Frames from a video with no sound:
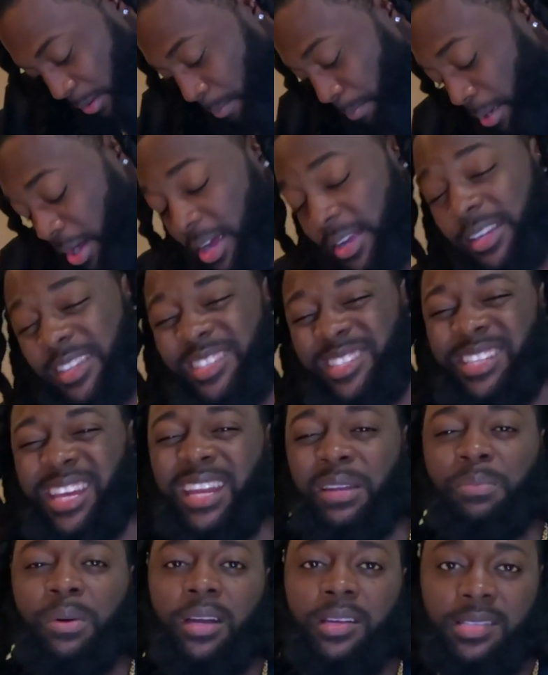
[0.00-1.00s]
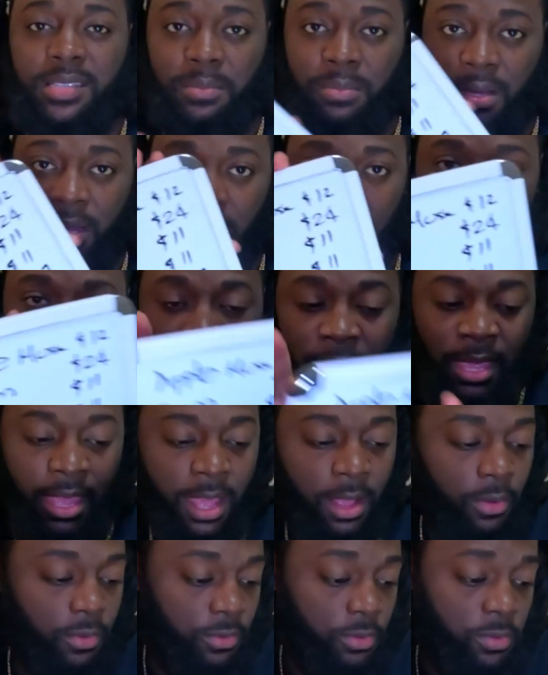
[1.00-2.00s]
buck, is 10 bucks a month.
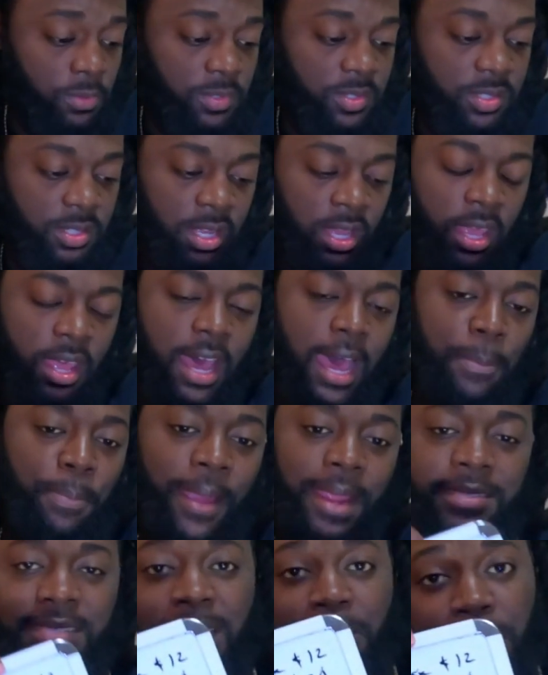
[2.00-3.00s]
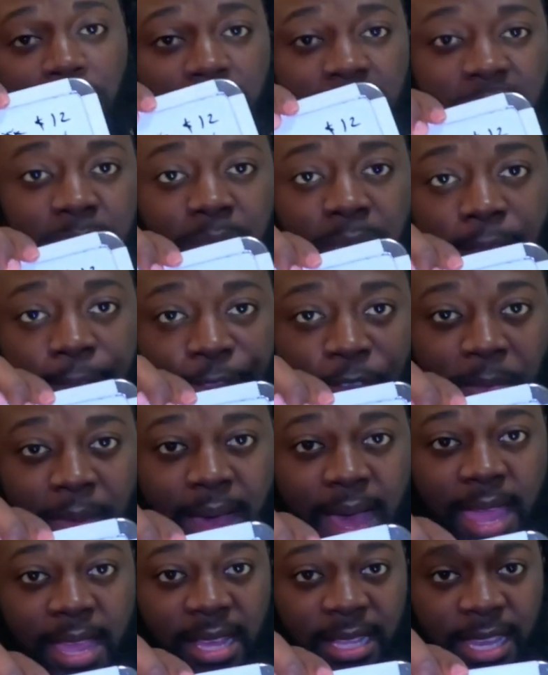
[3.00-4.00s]
Oops, I pay 10 bucks a month for
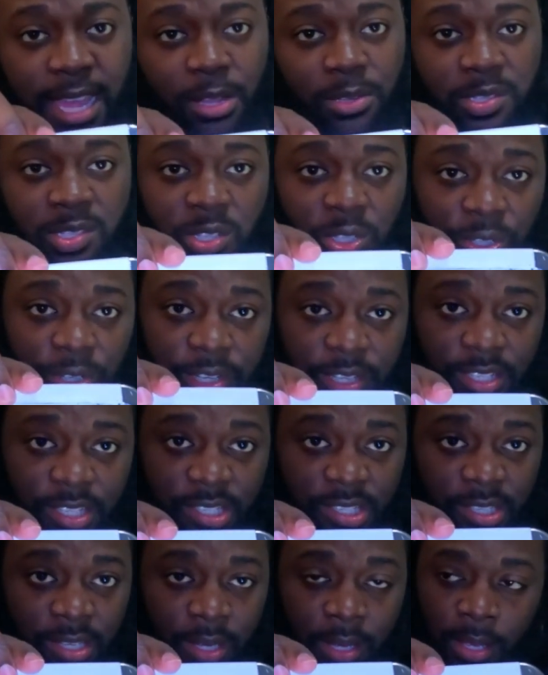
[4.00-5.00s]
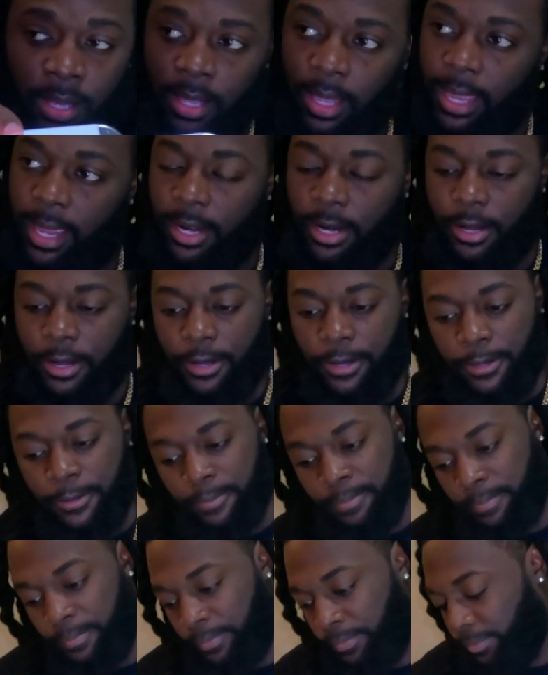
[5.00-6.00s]
my iCloud storage. And
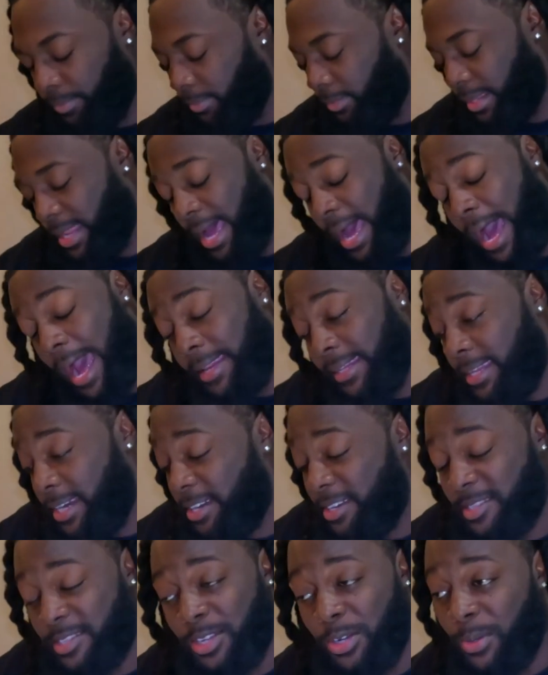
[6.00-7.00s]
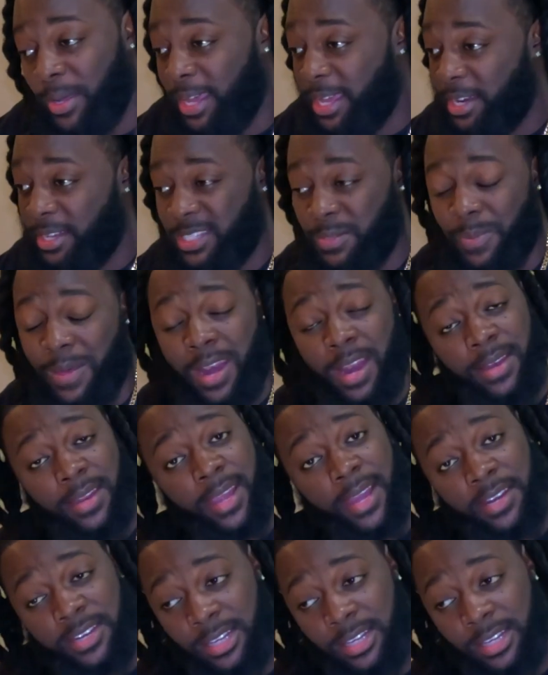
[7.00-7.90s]
um, I need to just go ahead and spend a day